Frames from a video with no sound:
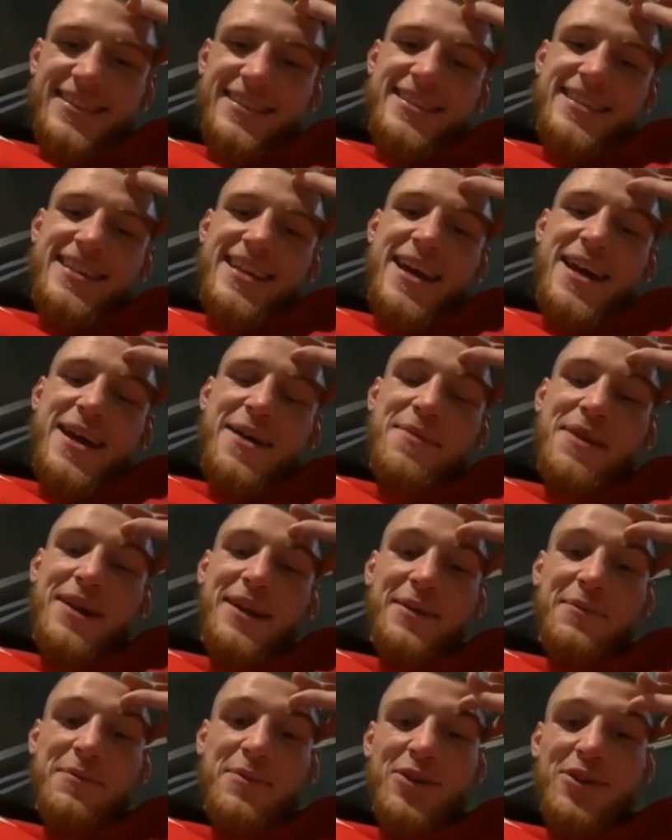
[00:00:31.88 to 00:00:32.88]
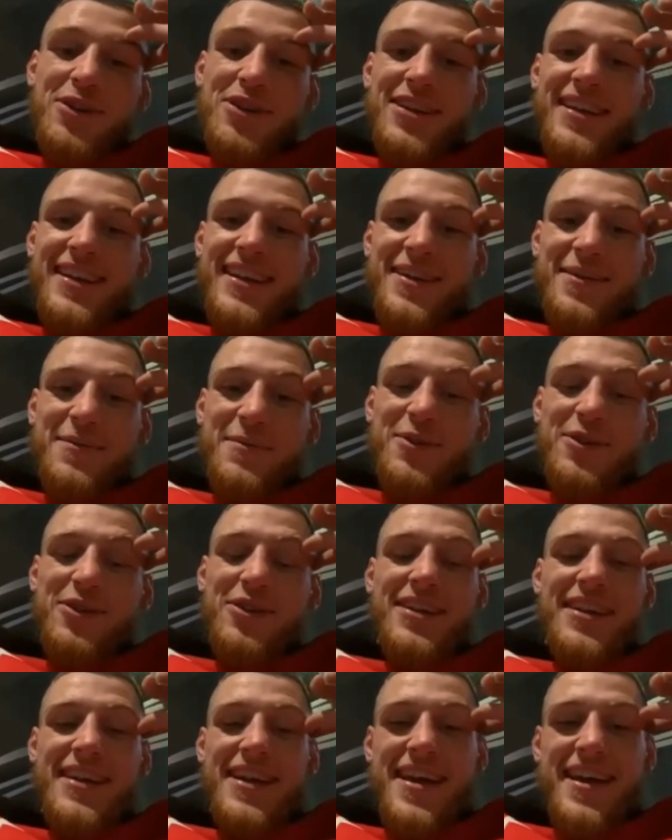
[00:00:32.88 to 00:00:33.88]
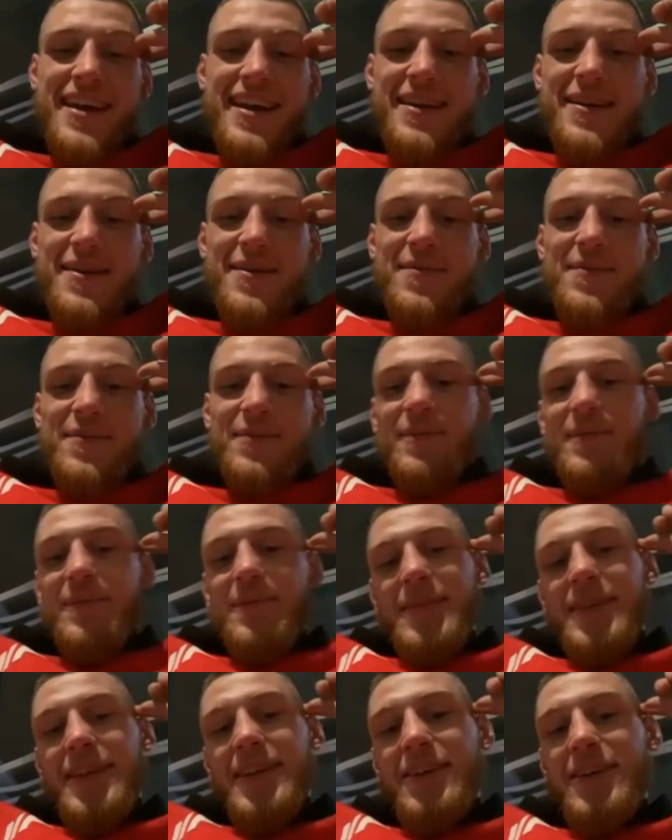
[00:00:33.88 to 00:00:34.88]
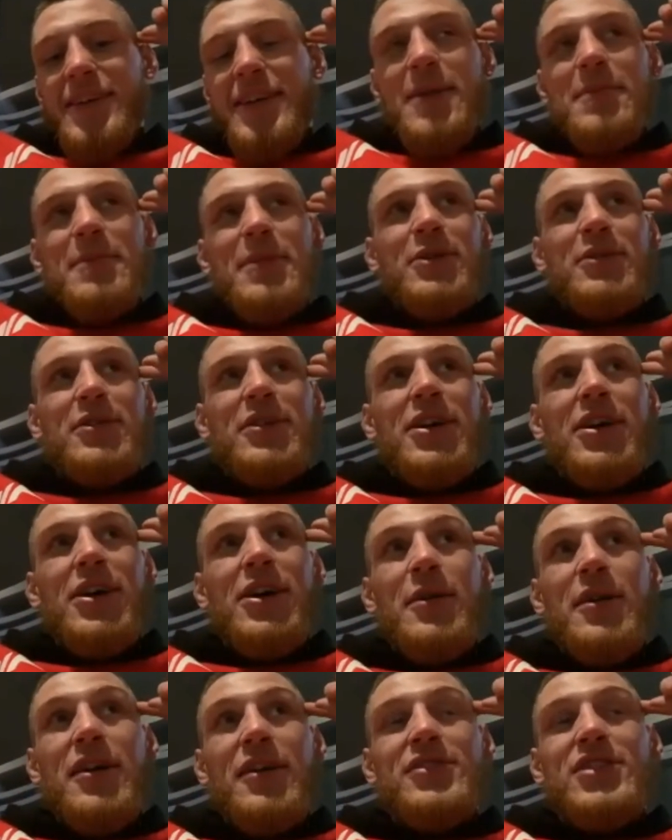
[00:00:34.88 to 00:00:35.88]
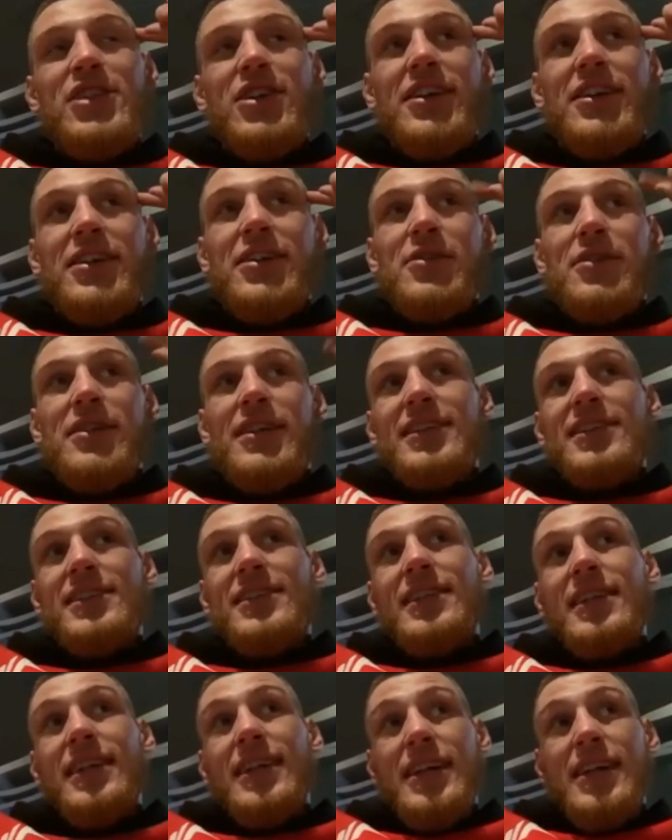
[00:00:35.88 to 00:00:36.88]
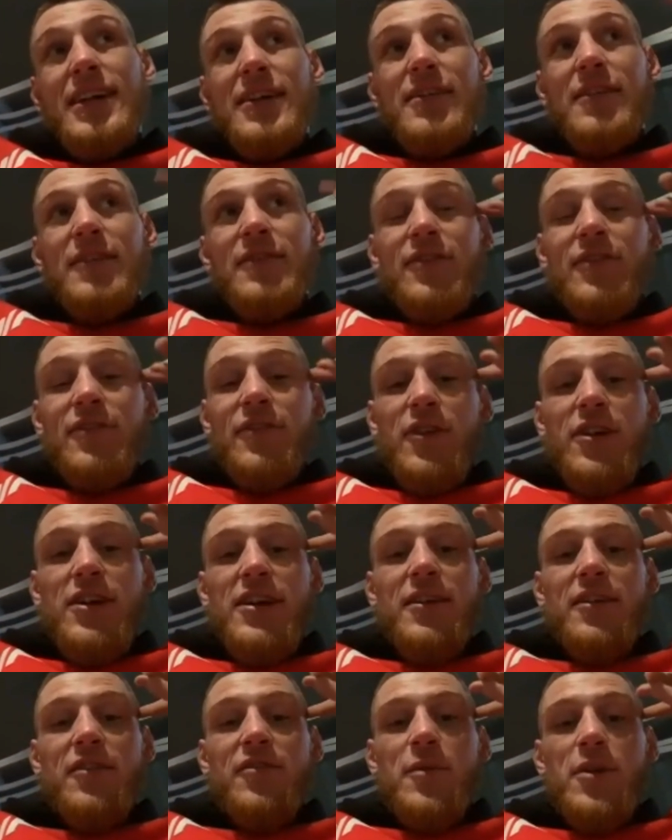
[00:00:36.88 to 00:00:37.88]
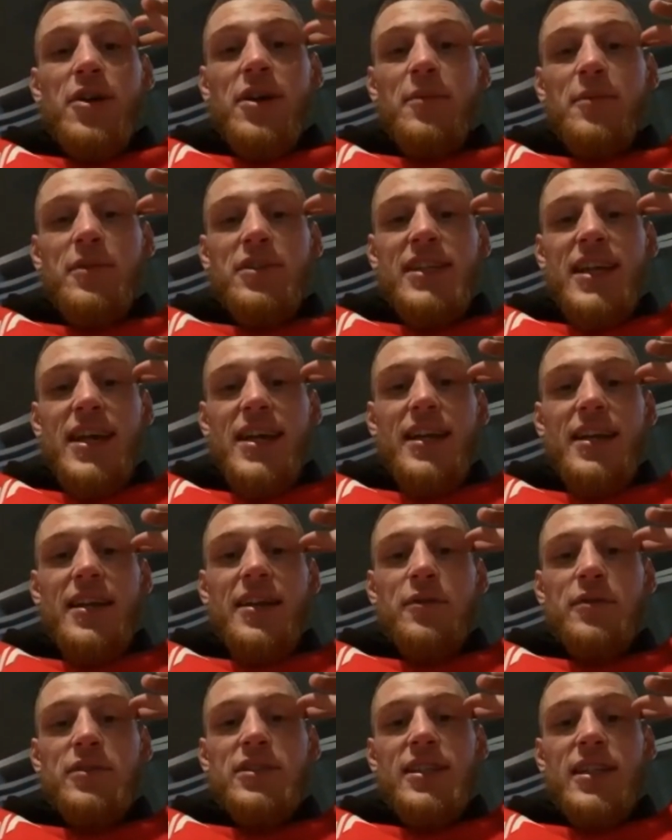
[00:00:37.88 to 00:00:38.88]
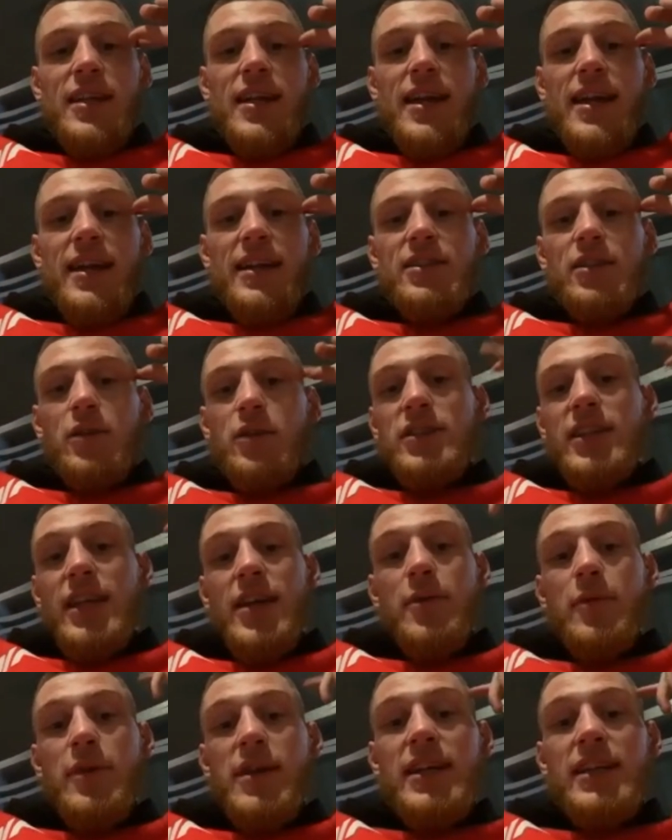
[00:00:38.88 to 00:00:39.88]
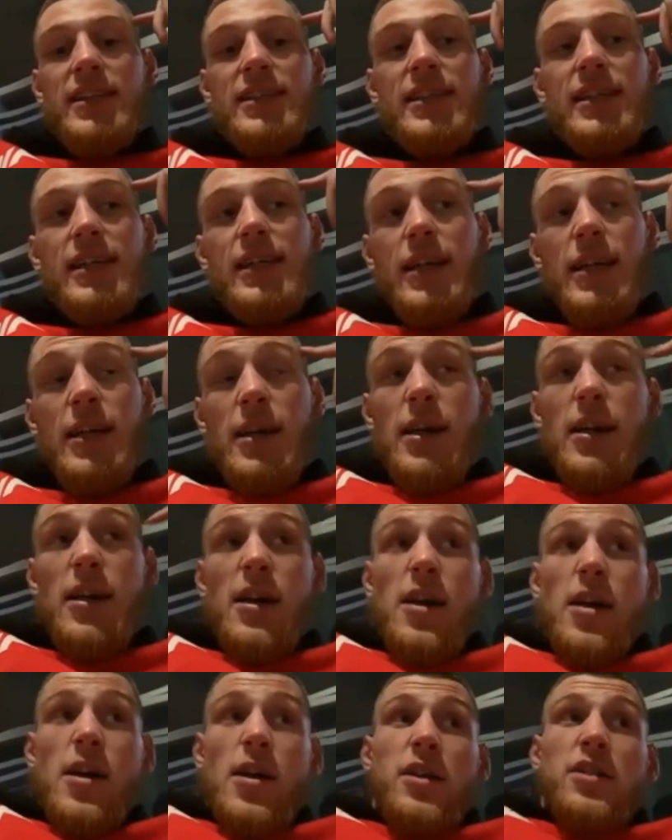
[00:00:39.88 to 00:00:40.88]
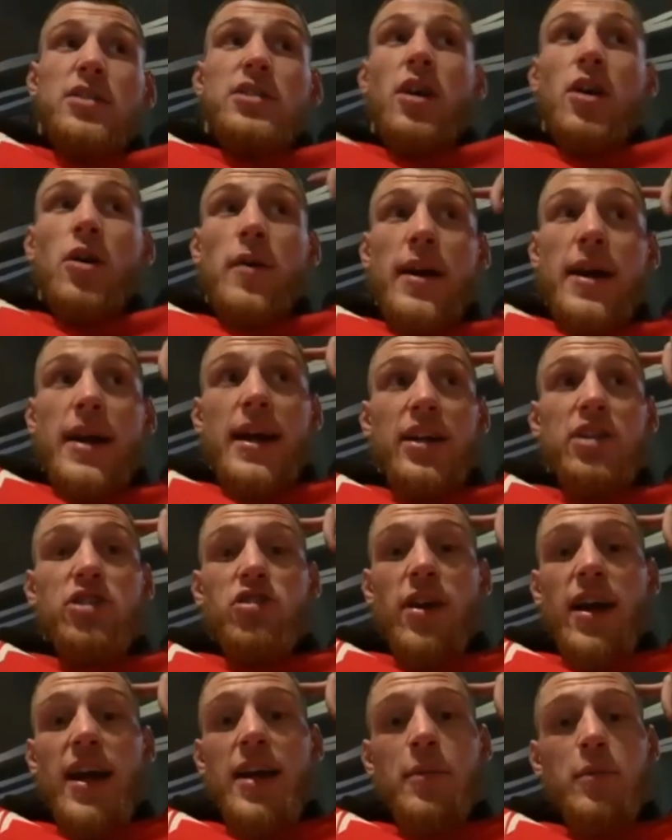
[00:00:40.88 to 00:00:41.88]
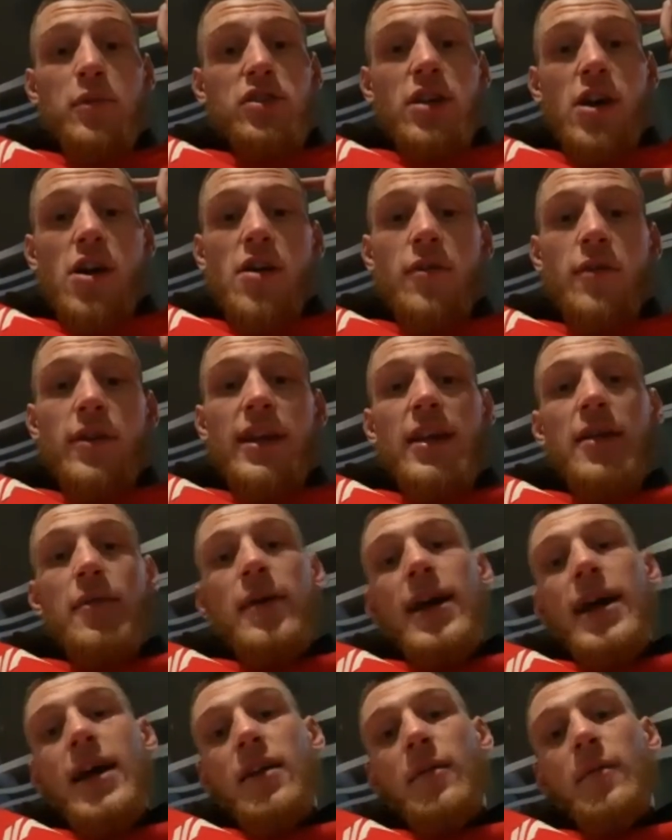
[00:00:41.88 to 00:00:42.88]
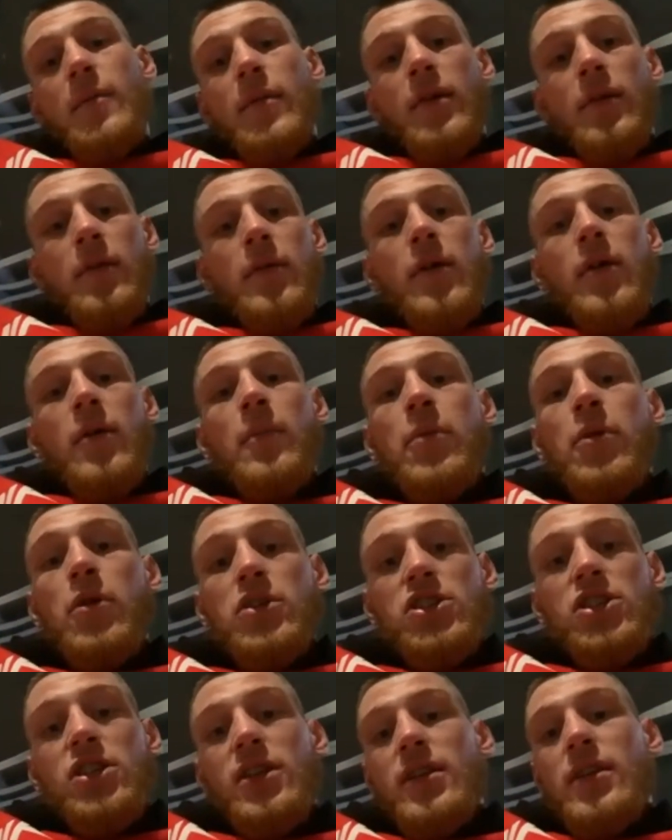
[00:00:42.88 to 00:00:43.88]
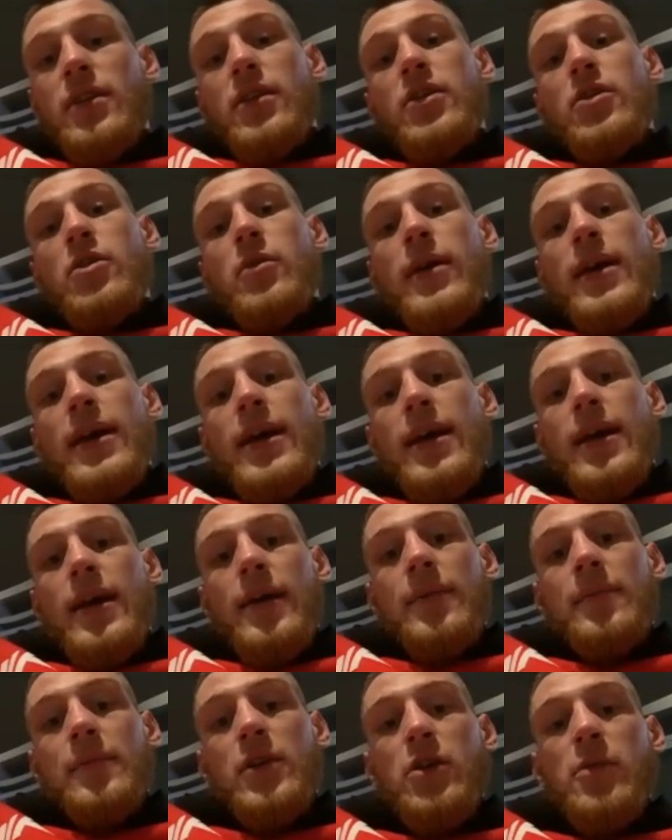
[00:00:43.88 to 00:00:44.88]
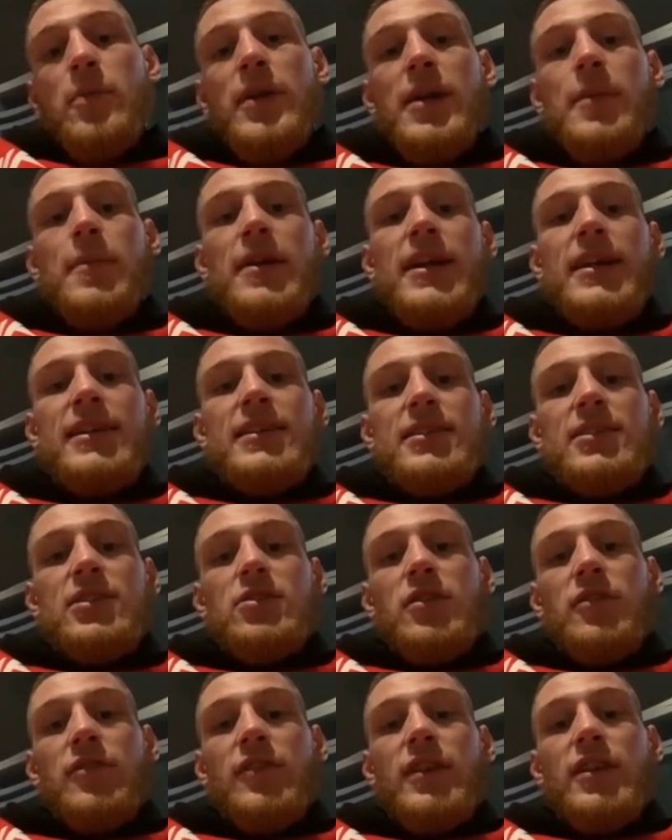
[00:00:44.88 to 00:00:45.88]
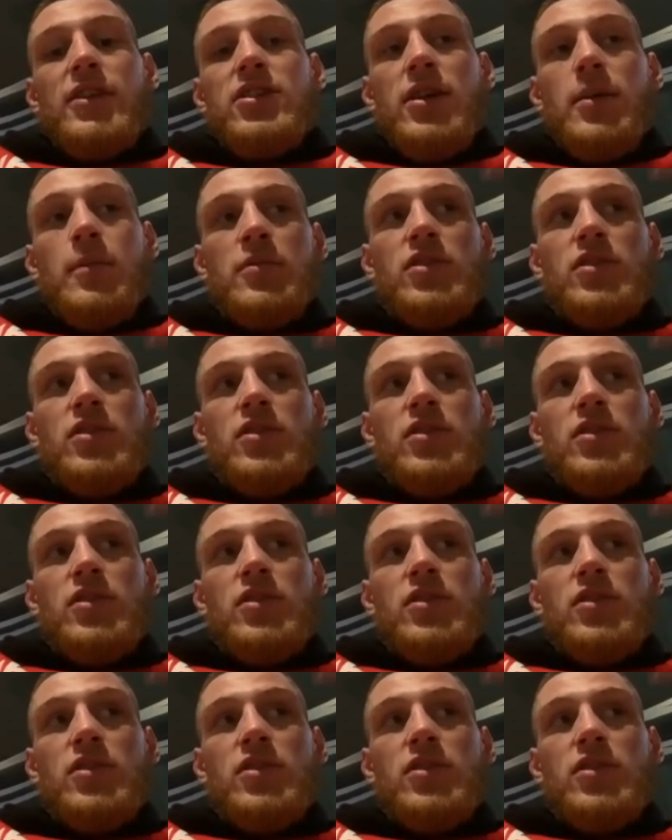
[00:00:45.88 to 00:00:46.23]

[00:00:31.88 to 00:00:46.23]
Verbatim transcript: Yeah, man, I'm good. I'm good. Um, I came down to Galway. Obviously, I knew this fight of mine was getting announced today. So it's eight weeks. So uh, training was going really well. I'm I'm pushing new uh, new P Bs and stuff in the gym.